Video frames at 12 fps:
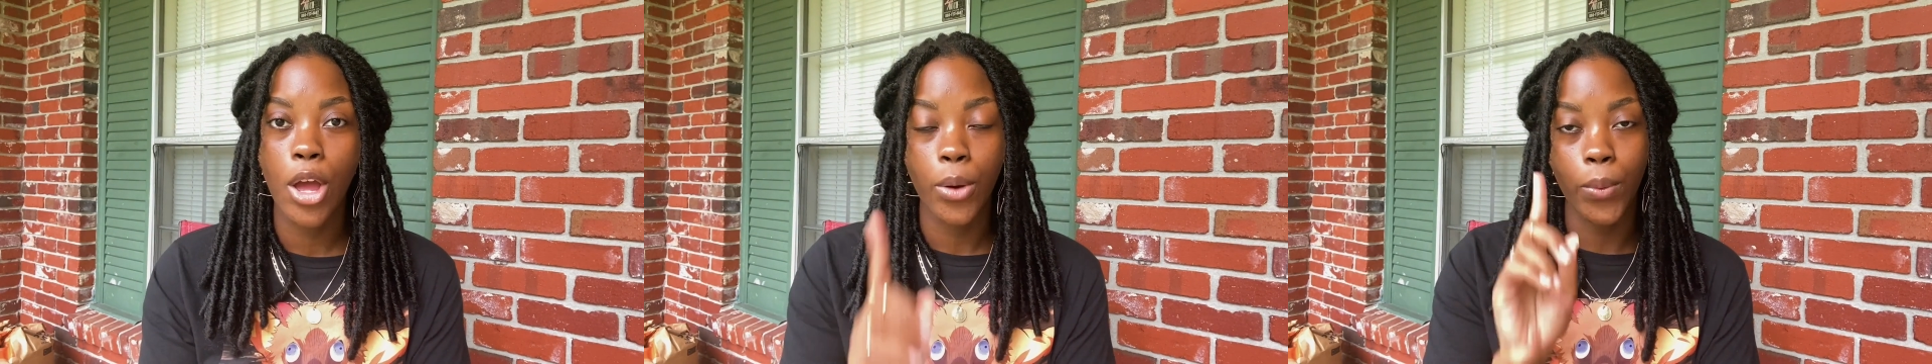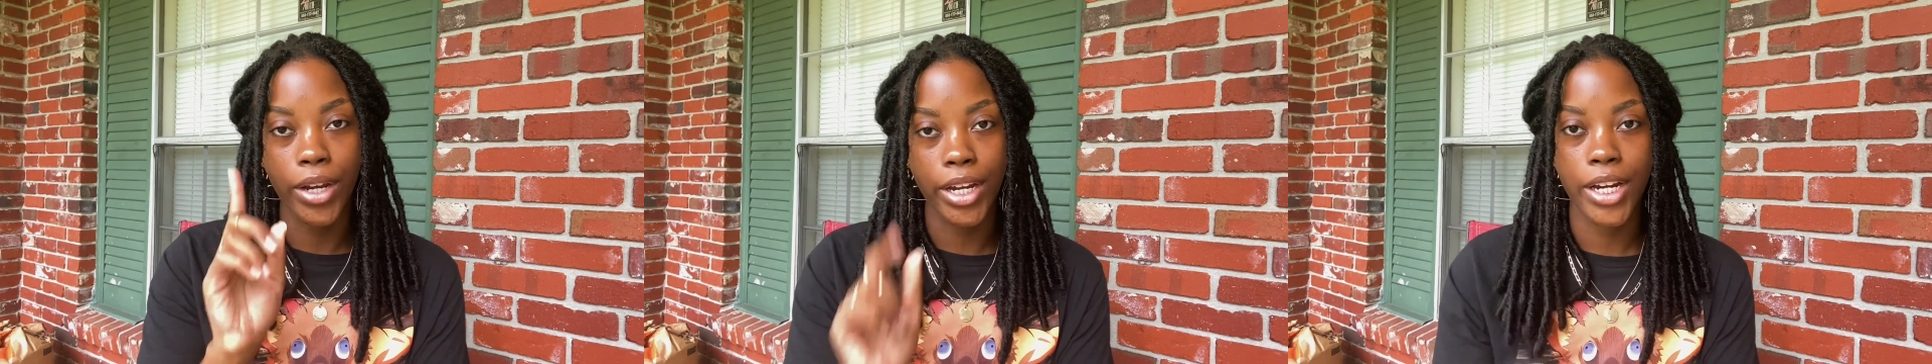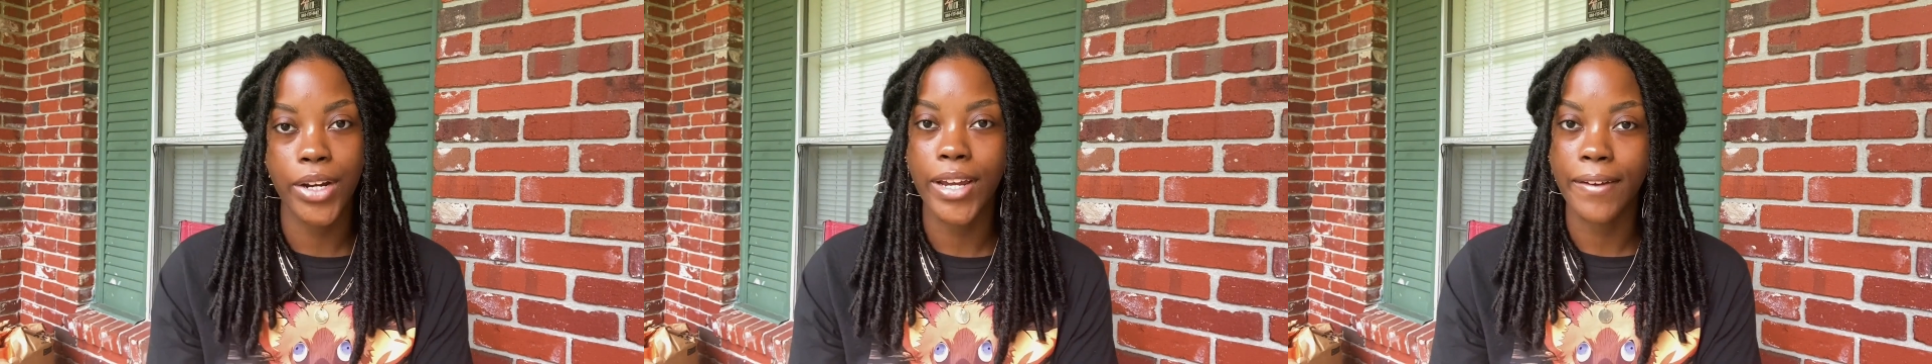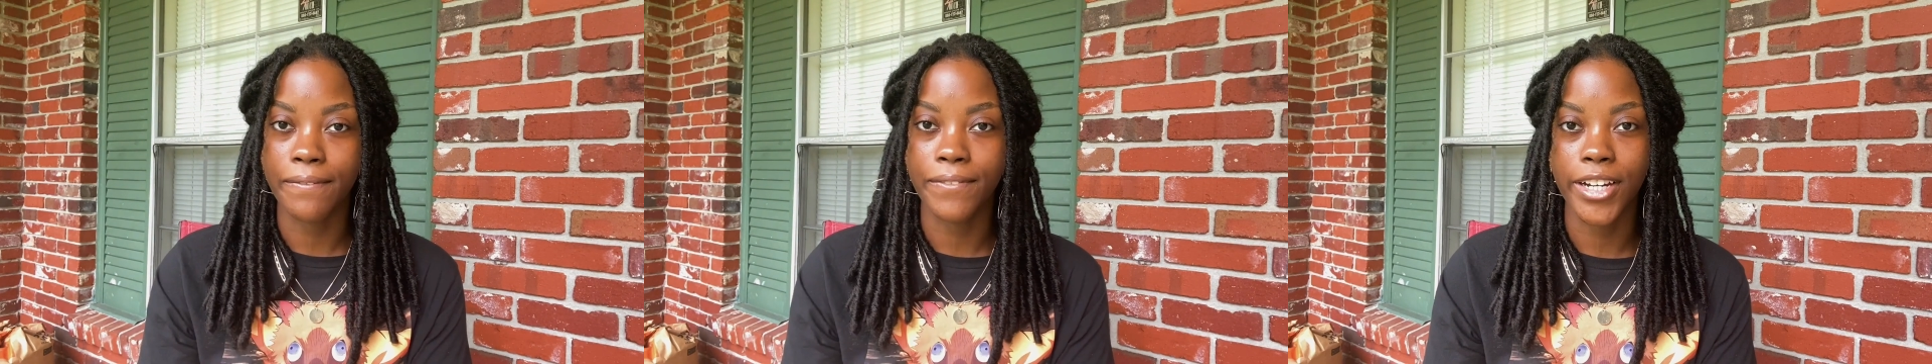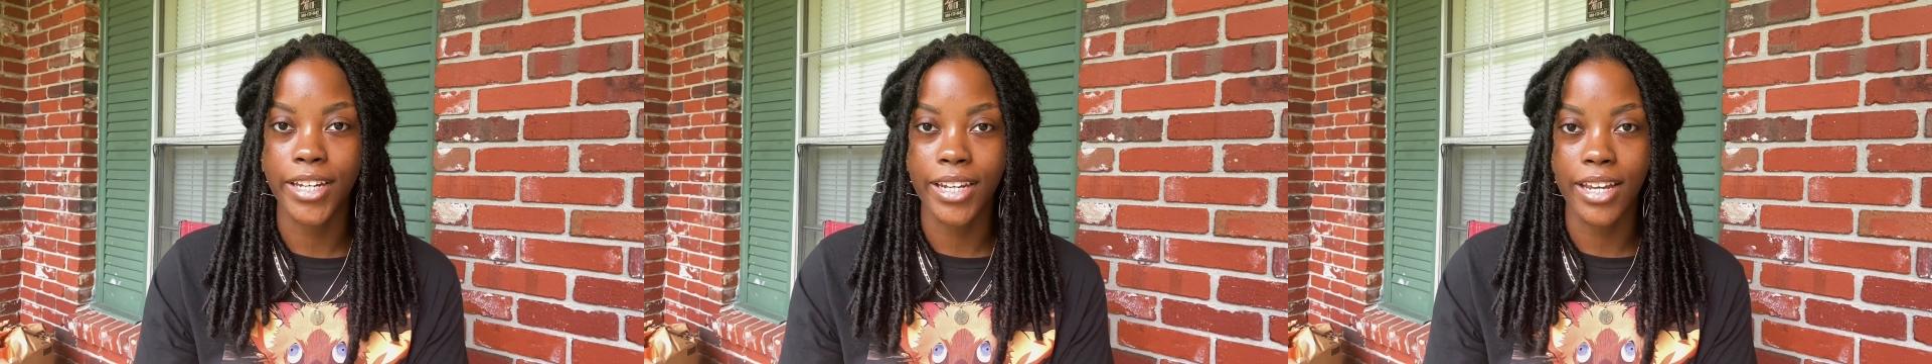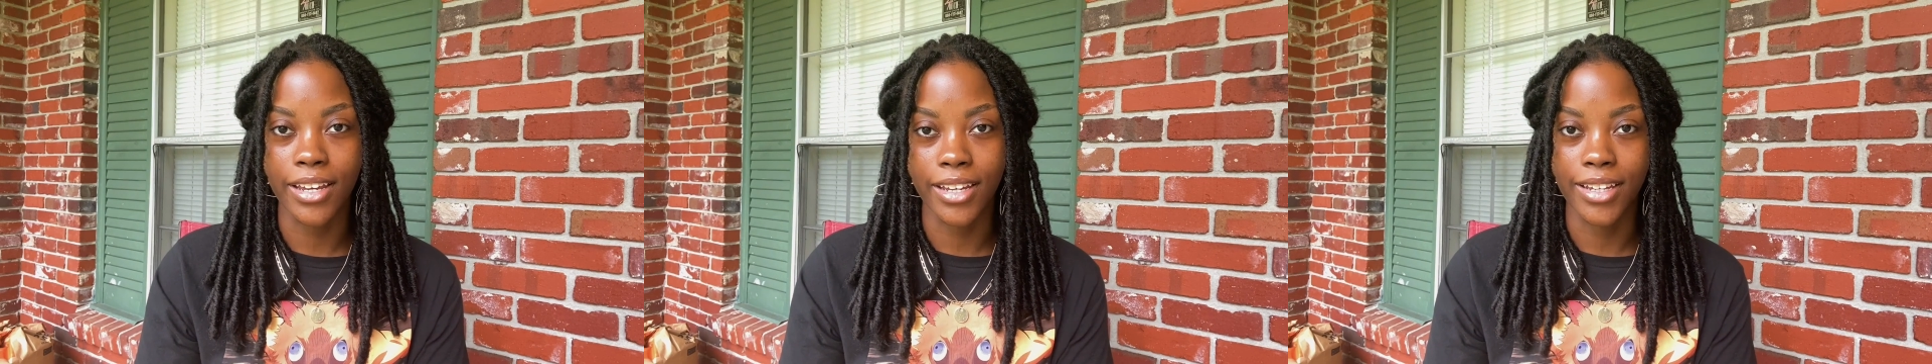But here it fucking
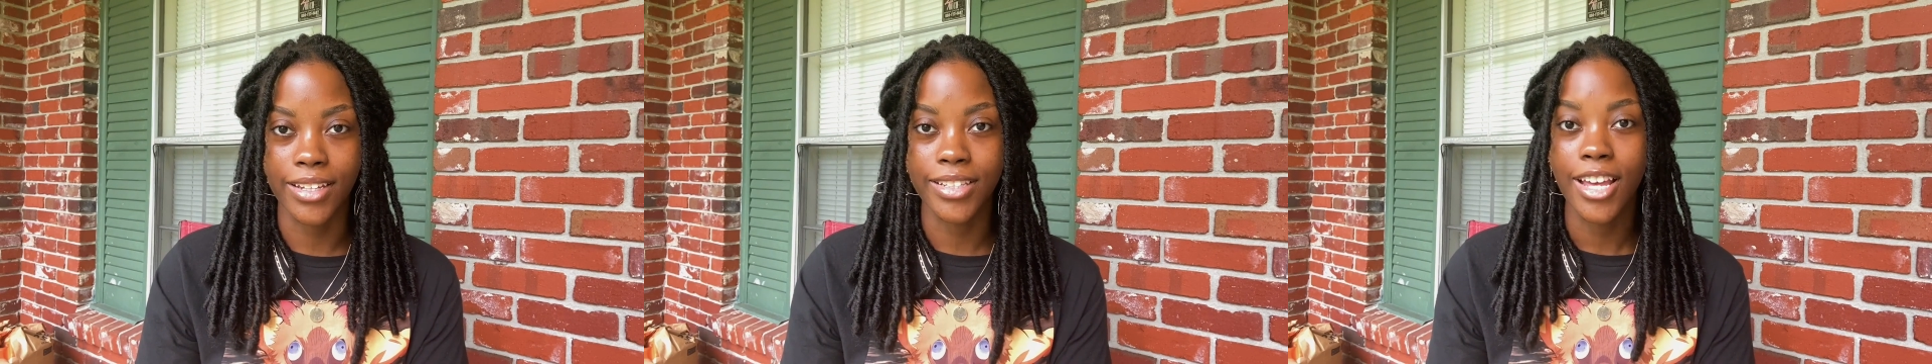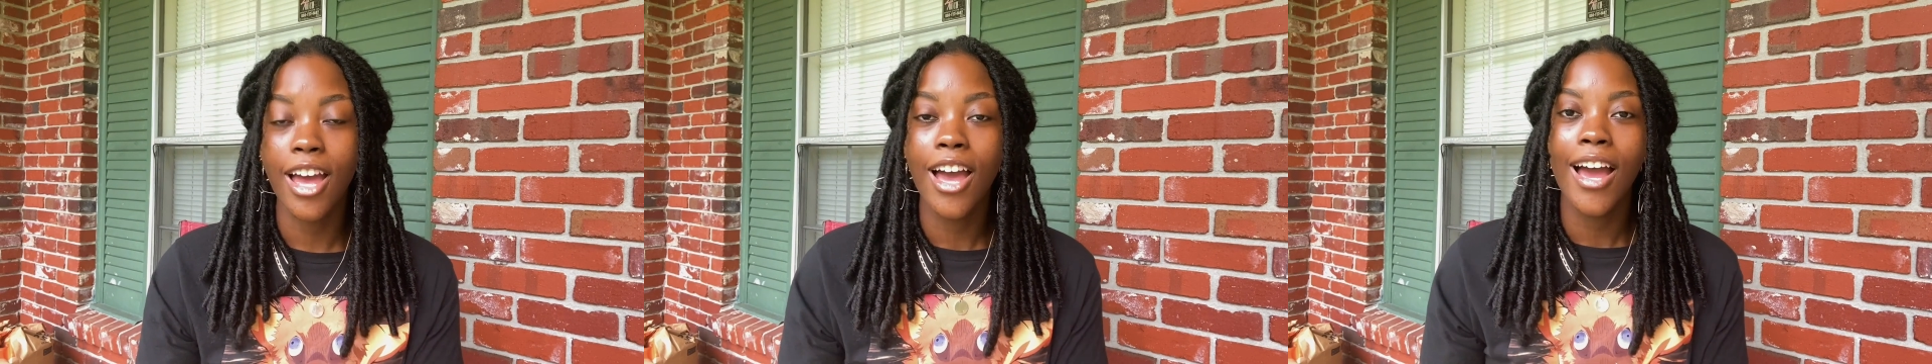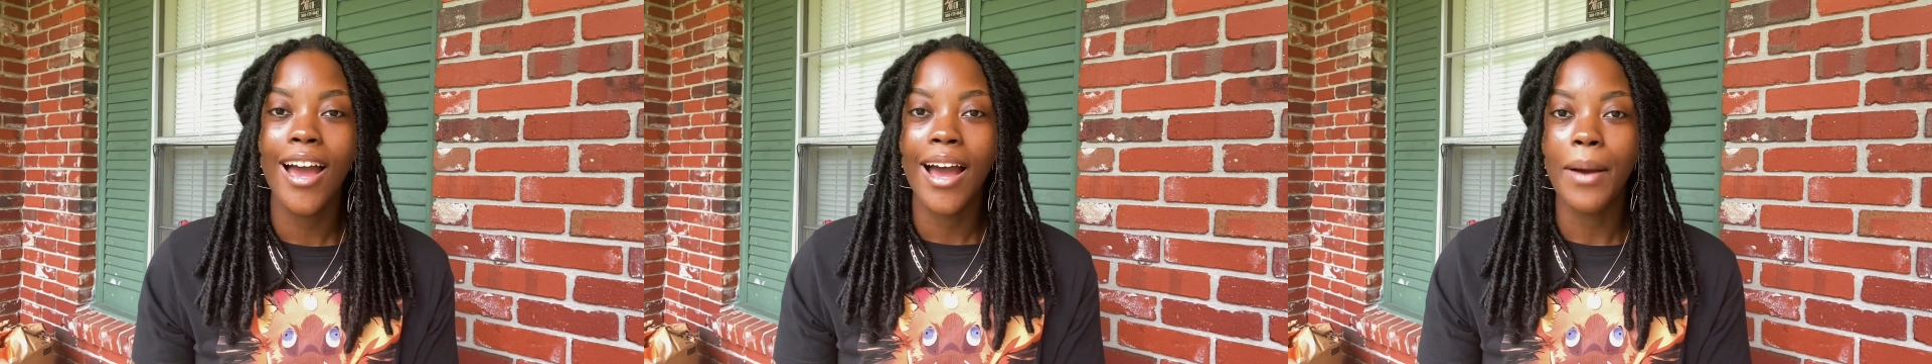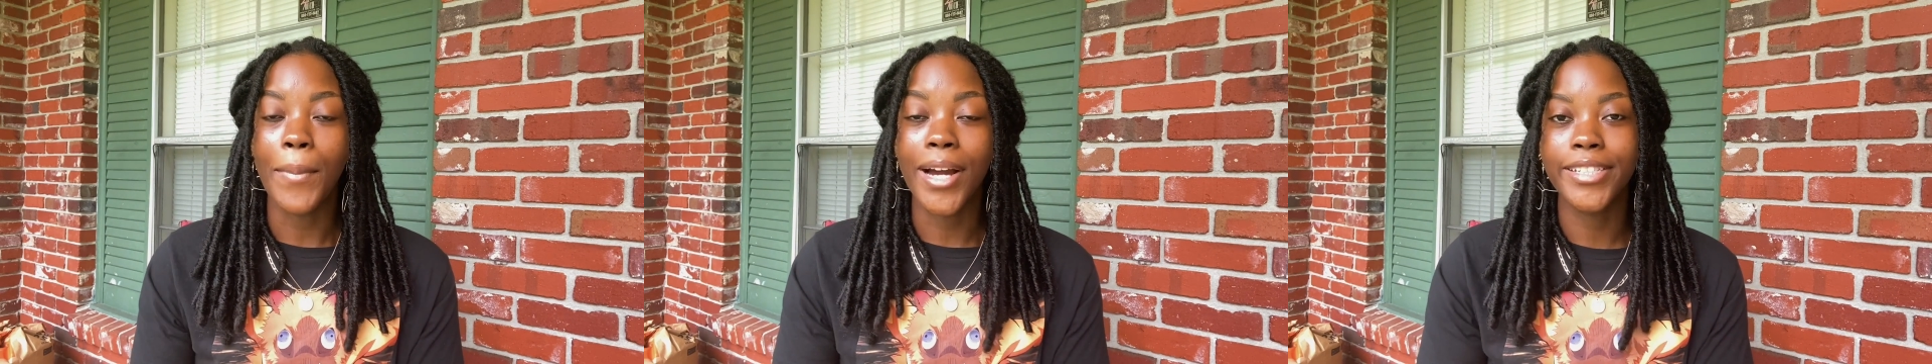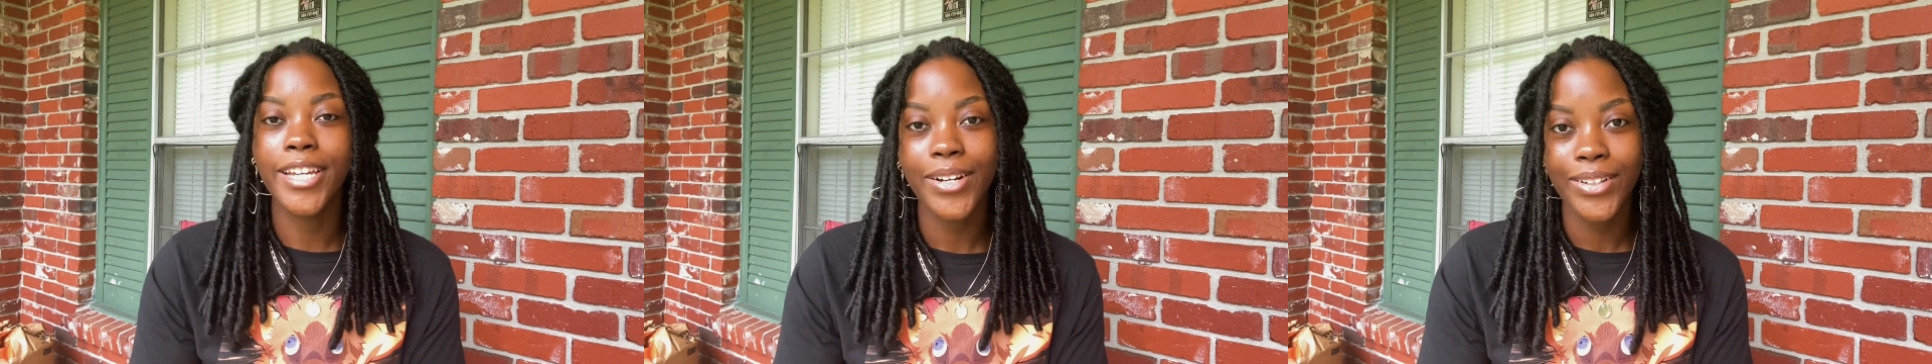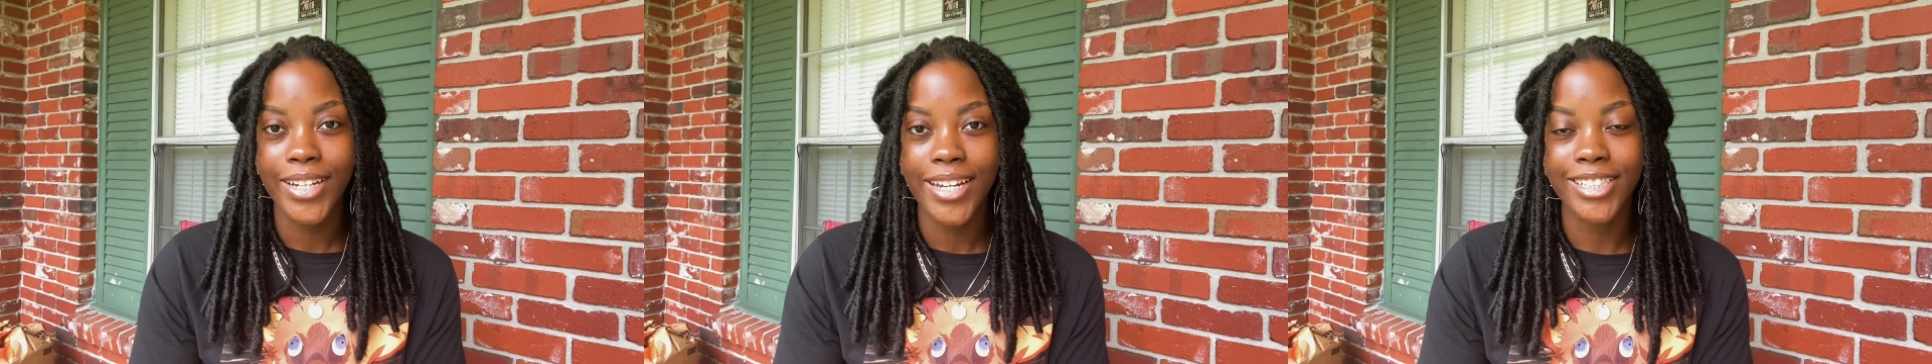is. My
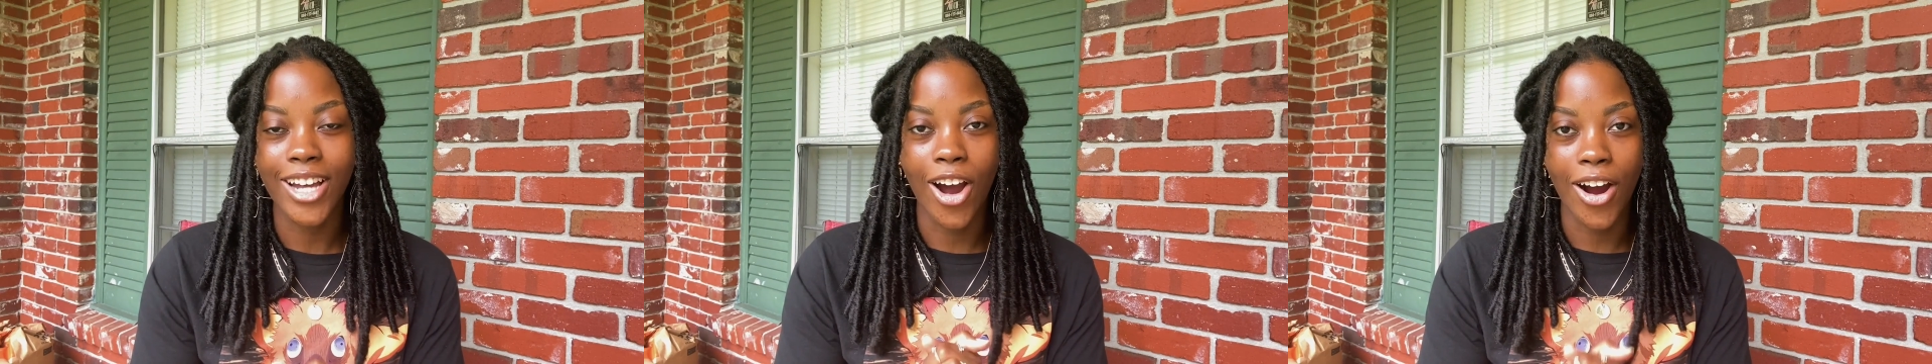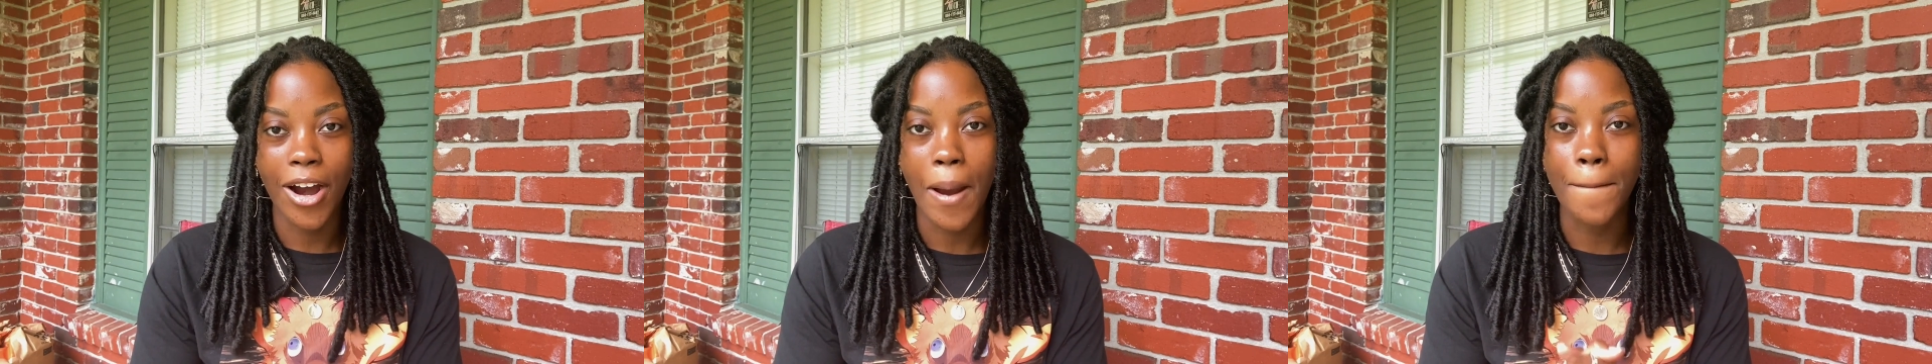tarot decks are